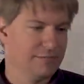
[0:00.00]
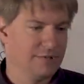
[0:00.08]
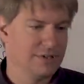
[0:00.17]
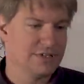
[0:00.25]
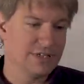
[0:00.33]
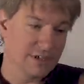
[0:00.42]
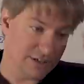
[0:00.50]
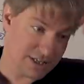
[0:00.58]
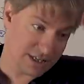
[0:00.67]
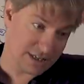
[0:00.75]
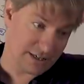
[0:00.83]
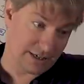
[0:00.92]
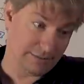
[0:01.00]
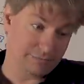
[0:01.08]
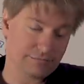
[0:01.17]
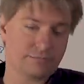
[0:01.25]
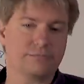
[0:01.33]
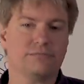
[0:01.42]
The Cirrus
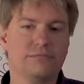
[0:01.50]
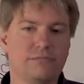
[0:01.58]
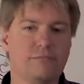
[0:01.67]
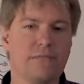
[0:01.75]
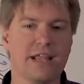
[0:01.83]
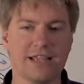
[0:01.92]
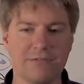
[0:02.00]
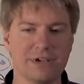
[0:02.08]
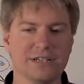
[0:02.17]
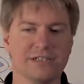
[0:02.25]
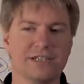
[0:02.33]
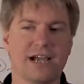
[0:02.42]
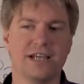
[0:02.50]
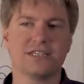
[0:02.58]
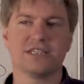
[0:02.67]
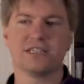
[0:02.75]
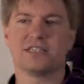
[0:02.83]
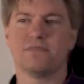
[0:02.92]
um, chemical de-ice
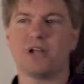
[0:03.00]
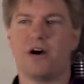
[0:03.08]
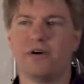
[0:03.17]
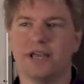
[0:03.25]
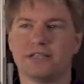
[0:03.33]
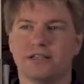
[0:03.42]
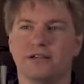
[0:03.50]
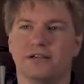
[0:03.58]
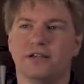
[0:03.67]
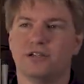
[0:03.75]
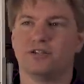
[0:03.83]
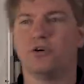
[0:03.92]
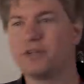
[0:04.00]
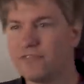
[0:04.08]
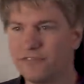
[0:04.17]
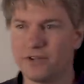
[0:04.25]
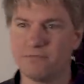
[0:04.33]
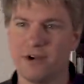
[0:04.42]
system now has a uh, two
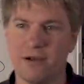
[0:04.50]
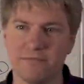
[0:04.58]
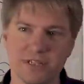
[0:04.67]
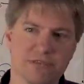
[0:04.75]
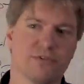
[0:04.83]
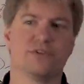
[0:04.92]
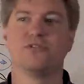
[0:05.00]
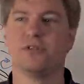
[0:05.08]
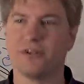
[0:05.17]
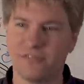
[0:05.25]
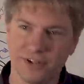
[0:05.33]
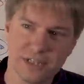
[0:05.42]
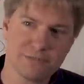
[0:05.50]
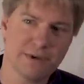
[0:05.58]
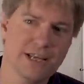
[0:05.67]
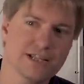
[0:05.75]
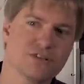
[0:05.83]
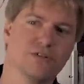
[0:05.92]
different pumps with two different
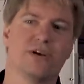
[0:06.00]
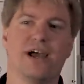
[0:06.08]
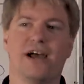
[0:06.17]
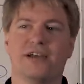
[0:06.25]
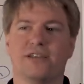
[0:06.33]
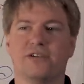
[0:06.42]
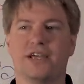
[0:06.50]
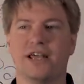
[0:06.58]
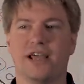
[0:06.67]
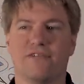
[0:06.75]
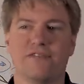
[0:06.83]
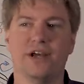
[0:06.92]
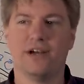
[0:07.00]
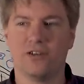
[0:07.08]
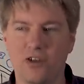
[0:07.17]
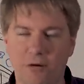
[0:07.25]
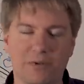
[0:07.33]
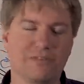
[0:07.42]
speeds, so you, you can have a
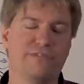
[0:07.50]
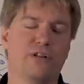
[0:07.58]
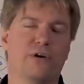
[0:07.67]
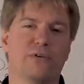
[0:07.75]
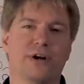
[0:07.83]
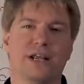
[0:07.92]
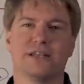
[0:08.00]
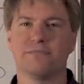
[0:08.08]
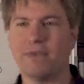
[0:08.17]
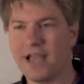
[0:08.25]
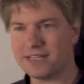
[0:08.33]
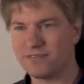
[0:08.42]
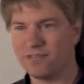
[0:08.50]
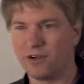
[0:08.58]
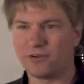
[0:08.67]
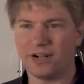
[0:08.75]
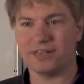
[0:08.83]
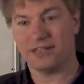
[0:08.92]
normal flow rate, the max flow
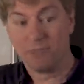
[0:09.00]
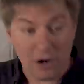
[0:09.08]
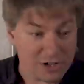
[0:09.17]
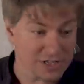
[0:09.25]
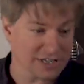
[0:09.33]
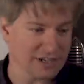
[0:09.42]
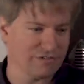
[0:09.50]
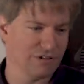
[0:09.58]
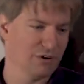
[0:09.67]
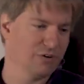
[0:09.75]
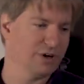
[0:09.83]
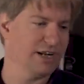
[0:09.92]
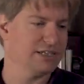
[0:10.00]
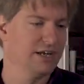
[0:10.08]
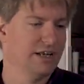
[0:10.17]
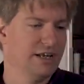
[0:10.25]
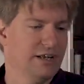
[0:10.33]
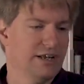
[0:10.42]
rate, the emergency flow rate,
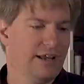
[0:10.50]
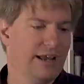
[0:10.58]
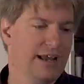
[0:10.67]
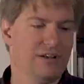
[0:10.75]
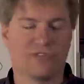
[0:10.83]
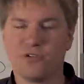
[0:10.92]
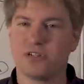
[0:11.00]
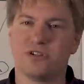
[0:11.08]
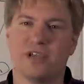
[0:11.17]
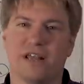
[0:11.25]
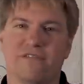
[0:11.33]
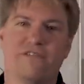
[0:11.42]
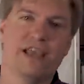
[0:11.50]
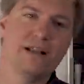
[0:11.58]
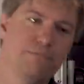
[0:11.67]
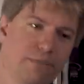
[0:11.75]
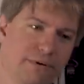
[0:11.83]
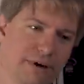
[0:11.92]
and of course you can fail
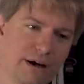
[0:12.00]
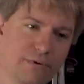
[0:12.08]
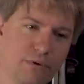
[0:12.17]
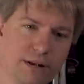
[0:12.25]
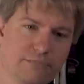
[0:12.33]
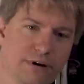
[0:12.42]
uh, one